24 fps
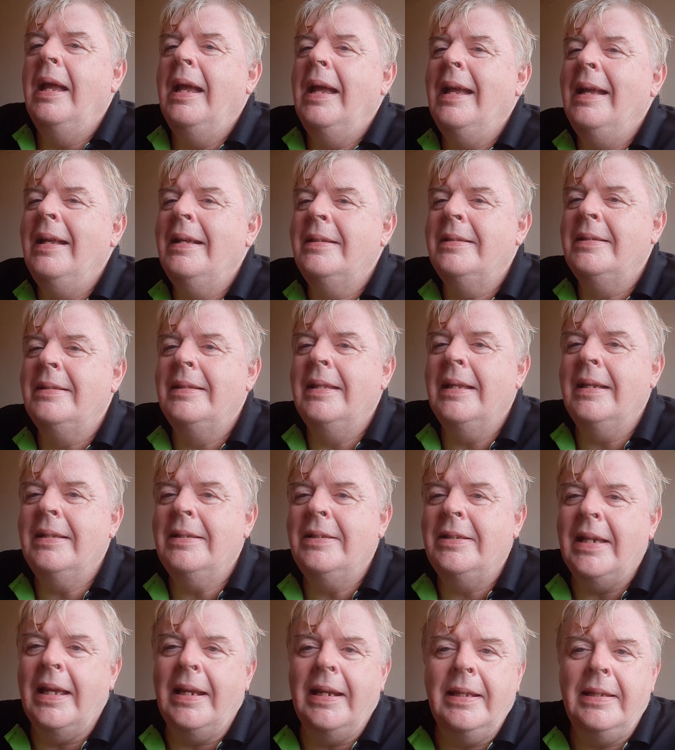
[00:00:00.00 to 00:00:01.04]
is that
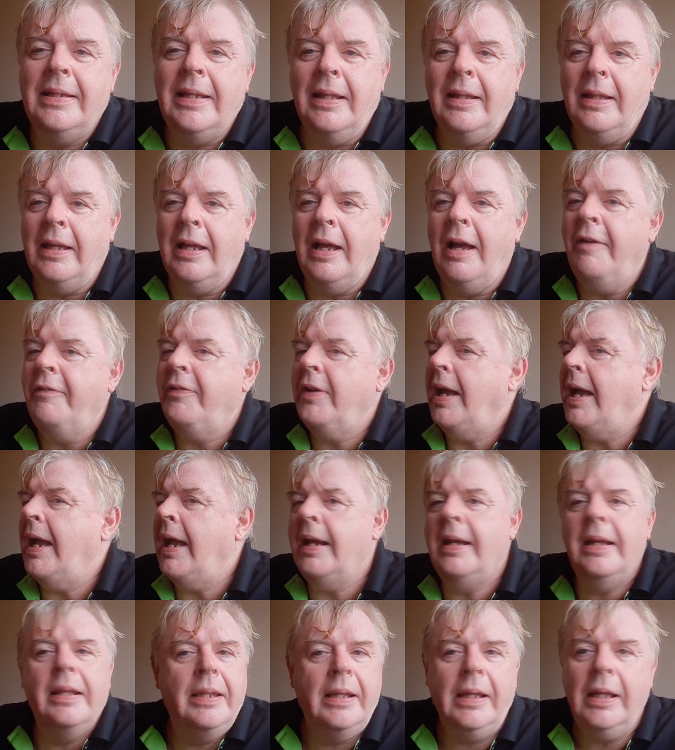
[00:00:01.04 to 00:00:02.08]
genitalia have
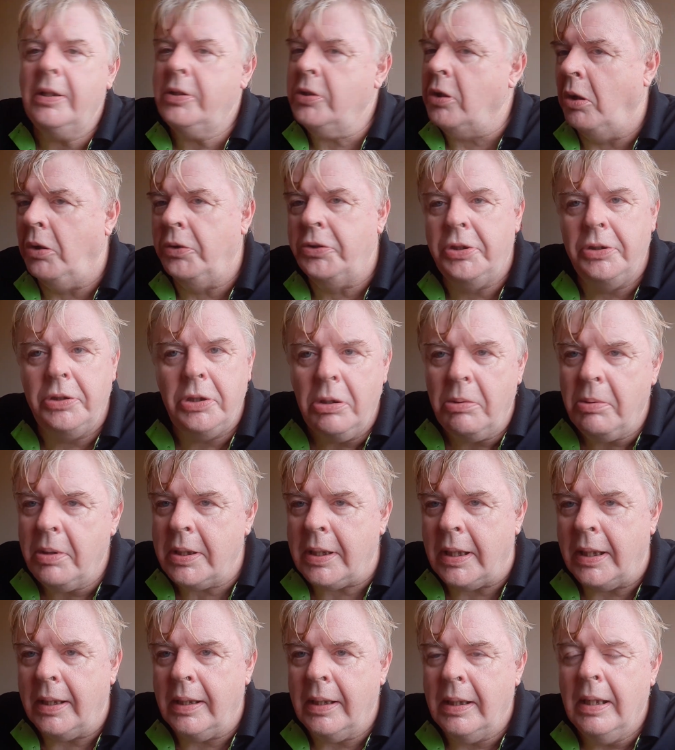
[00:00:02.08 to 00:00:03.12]
anything at all to do with
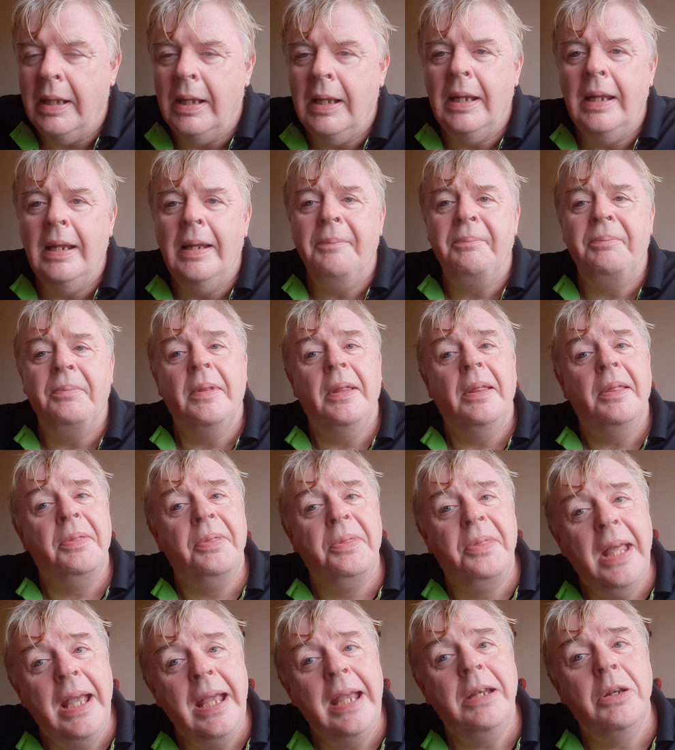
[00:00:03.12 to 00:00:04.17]
it.
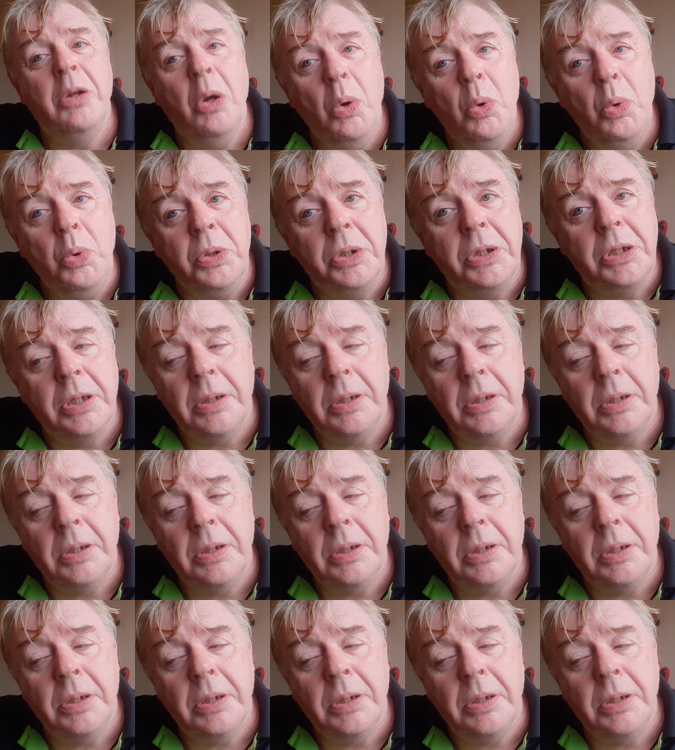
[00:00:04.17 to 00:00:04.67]
They don't.